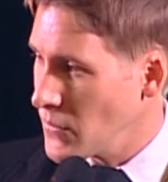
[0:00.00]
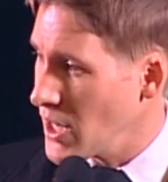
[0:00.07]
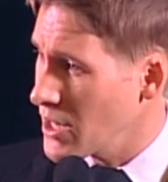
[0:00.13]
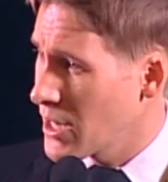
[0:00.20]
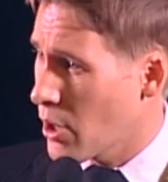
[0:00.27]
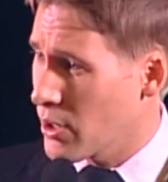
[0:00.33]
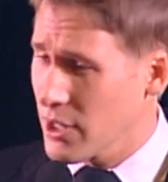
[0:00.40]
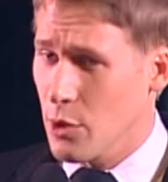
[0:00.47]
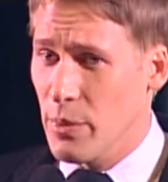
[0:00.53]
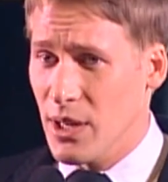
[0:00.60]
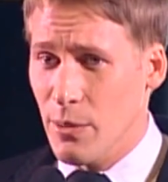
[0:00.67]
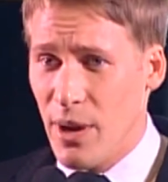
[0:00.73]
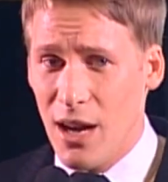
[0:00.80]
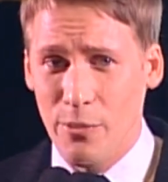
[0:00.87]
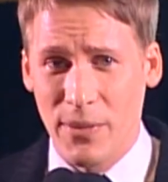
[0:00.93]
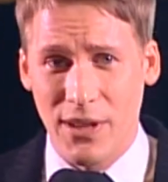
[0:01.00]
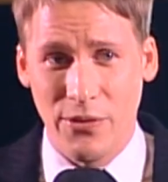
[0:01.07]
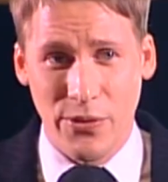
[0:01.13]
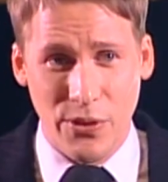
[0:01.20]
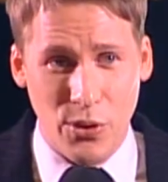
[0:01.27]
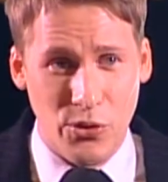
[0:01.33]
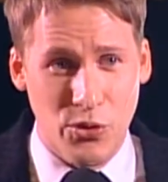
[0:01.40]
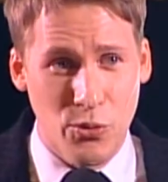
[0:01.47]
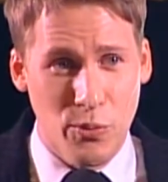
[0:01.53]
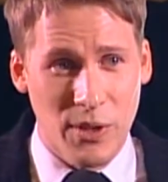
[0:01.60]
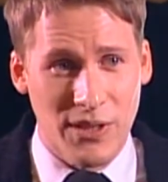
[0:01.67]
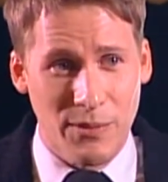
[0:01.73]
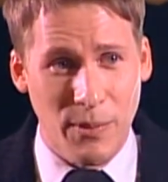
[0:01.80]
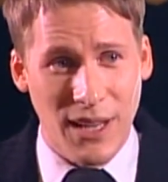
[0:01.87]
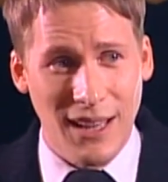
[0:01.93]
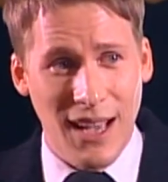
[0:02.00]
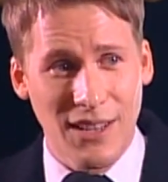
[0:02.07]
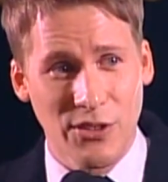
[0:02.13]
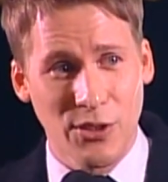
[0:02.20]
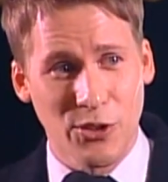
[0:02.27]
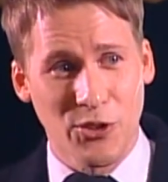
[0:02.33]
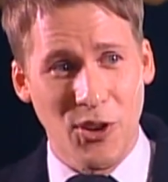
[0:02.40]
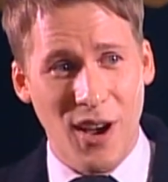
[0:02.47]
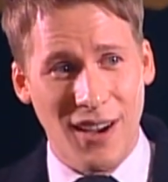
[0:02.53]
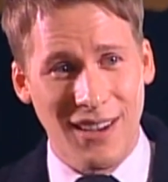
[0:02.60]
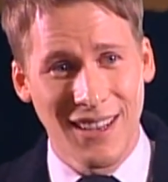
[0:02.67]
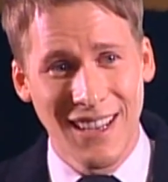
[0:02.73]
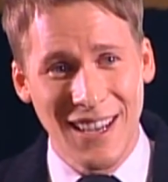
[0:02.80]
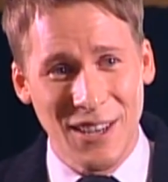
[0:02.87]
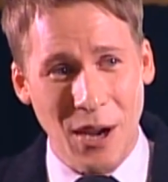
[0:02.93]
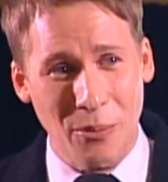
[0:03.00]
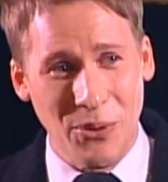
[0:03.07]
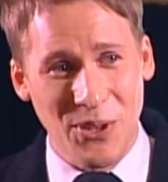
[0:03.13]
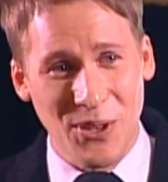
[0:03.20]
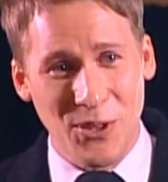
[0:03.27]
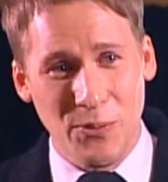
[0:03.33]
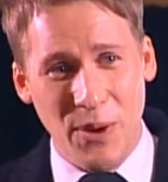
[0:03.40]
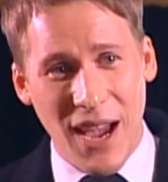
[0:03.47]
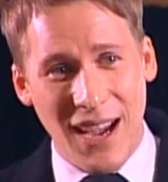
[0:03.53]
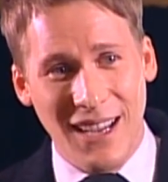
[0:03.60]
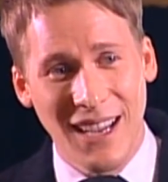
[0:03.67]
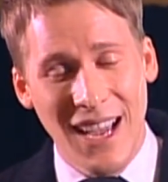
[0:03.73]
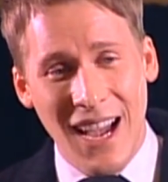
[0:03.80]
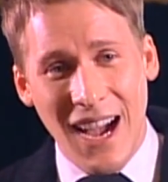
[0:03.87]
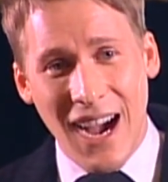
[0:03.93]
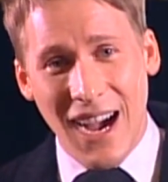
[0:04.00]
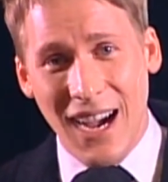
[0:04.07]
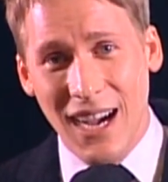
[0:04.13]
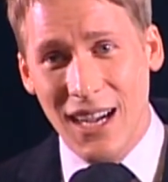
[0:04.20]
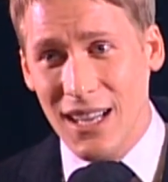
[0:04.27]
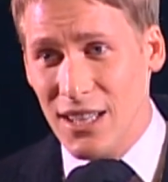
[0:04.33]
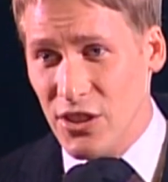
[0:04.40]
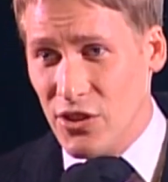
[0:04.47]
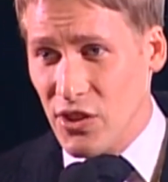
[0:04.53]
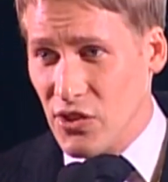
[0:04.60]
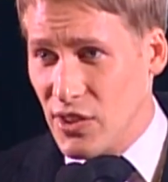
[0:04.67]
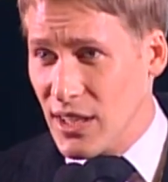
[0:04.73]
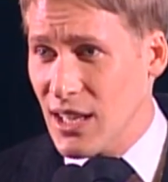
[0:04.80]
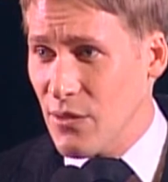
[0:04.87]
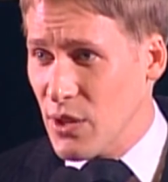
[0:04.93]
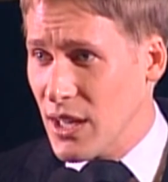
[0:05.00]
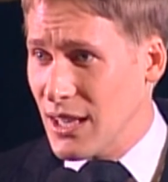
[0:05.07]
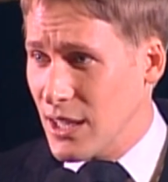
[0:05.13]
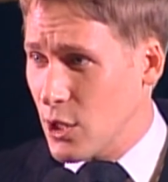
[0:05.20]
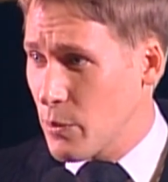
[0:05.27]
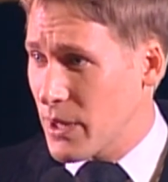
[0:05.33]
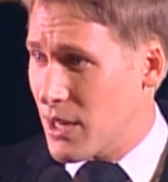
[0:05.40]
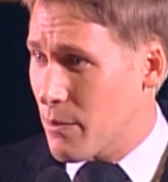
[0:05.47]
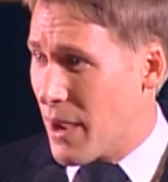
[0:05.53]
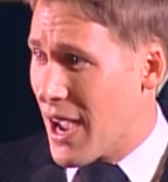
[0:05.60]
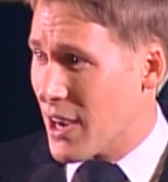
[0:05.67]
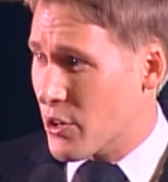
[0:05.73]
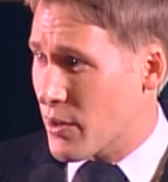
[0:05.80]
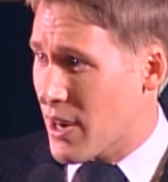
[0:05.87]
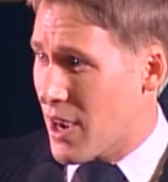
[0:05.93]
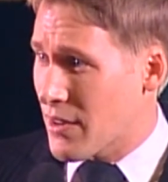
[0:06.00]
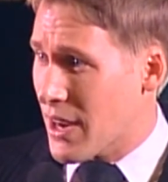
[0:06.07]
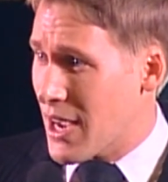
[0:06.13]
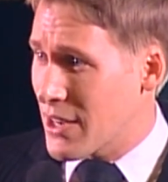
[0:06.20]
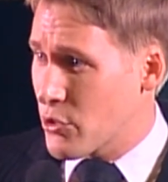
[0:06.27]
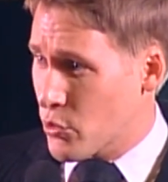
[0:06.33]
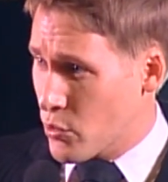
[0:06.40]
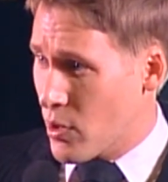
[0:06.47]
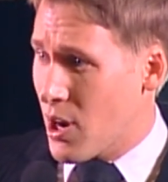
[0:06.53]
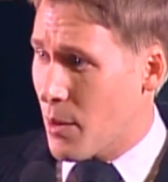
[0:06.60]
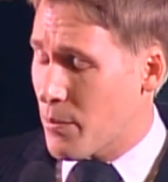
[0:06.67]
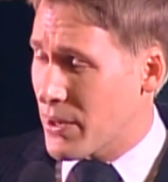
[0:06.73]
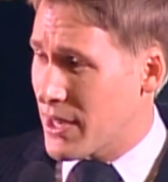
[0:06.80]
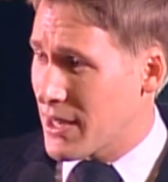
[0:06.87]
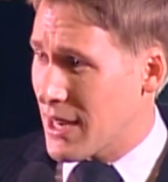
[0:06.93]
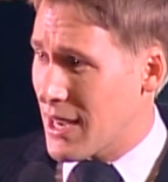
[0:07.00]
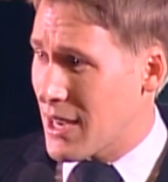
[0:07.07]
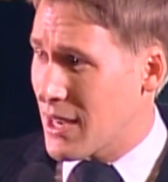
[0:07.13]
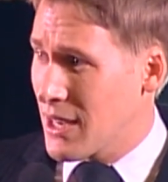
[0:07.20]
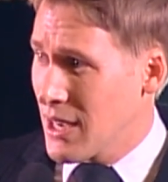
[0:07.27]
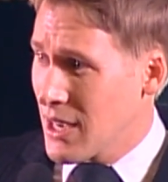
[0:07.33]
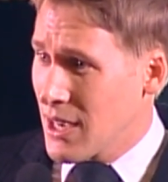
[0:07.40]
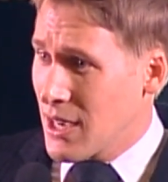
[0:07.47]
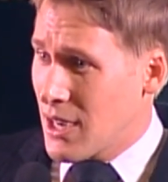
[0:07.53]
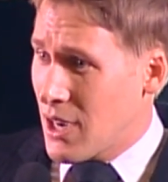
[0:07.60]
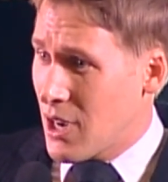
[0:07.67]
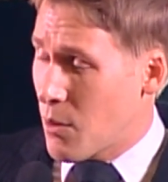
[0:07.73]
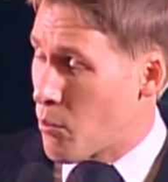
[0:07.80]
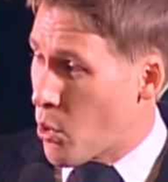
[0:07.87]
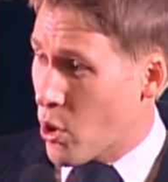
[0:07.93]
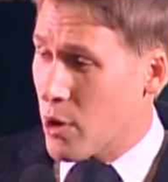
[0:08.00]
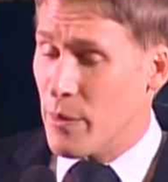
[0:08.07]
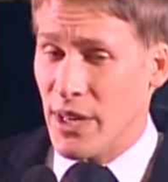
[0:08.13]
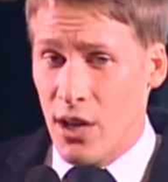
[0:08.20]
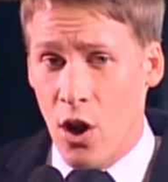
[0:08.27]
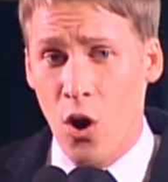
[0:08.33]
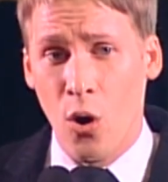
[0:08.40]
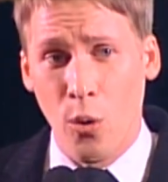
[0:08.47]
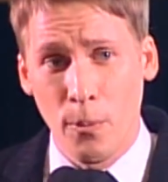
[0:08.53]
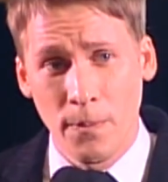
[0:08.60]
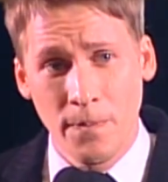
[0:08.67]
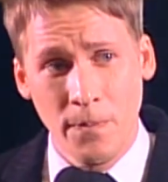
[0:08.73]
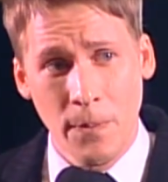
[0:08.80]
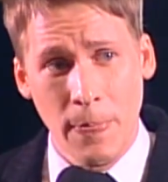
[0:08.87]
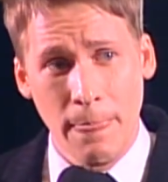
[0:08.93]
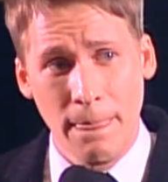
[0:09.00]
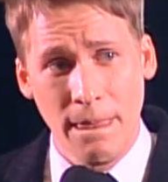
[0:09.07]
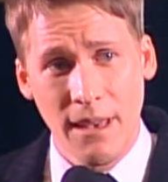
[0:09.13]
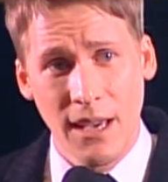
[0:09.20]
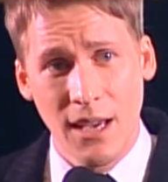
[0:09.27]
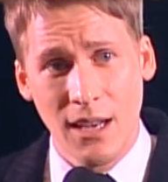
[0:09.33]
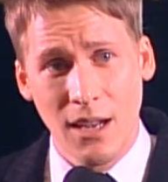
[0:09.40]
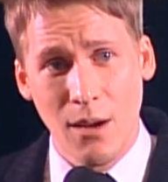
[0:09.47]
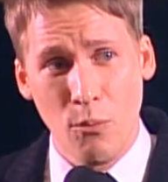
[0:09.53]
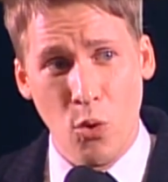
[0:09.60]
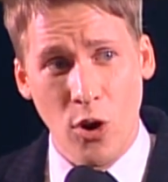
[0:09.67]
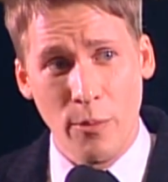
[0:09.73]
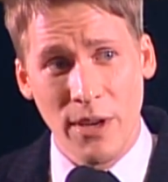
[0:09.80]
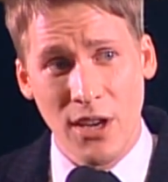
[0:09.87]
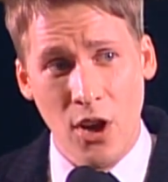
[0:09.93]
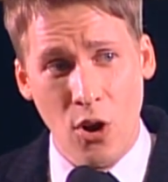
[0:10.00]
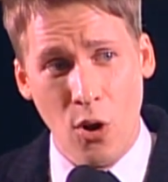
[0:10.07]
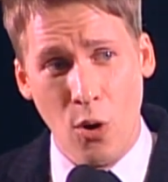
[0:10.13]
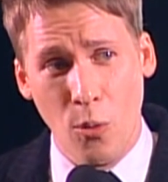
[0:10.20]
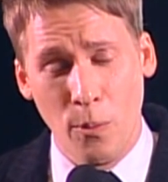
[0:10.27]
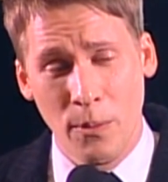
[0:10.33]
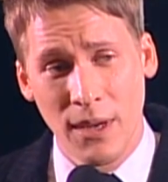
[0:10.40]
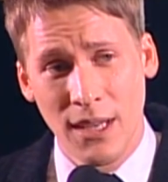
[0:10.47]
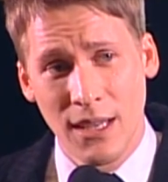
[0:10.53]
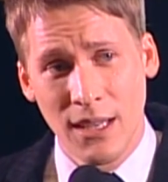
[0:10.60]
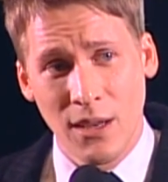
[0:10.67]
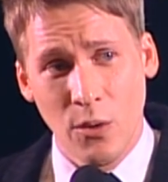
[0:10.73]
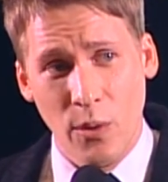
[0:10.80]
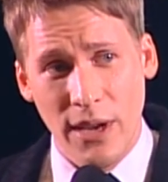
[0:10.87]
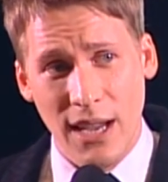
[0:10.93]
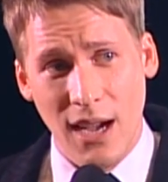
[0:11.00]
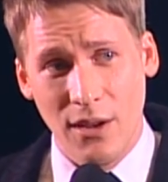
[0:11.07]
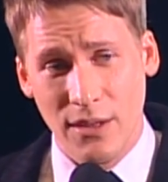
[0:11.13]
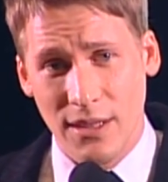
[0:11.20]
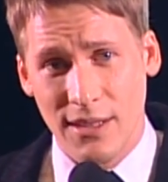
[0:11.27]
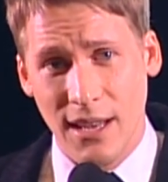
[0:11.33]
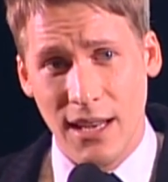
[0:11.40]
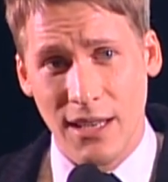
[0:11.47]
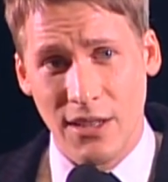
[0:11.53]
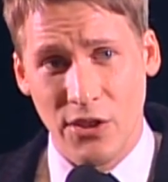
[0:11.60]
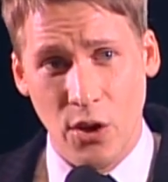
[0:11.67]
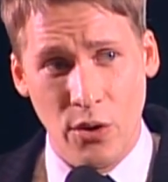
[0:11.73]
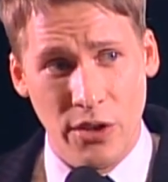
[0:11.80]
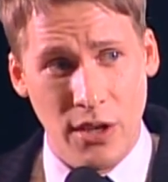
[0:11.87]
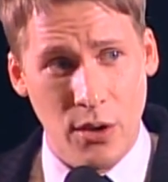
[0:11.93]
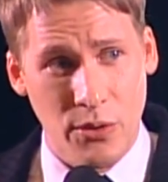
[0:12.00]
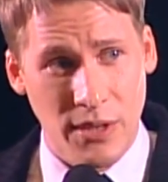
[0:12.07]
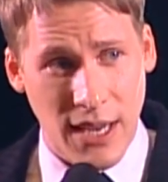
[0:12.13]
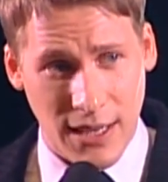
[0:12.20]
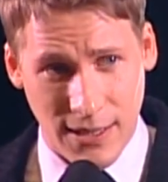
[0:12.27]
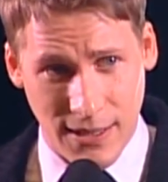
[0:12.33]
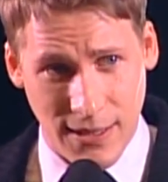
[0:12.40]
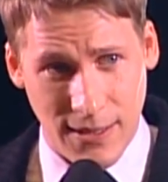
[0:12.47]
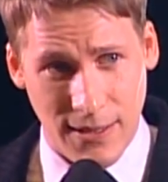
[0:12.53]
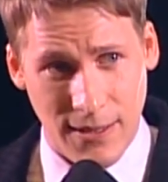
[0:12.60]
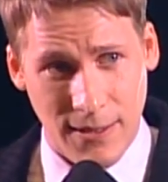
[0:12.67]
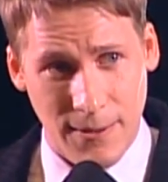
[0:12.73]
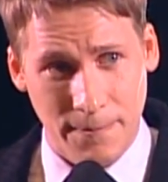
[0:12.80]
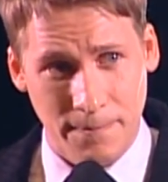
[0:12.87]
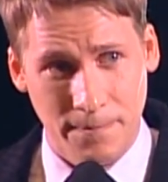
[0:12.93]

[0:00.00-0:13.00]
Now, a little bit about me, for those who missed my last little talk a couple of years back. Just to give you a little bit of background, I grew up in a Mormon home, and a Mormon home way out in San Antonio, Texas,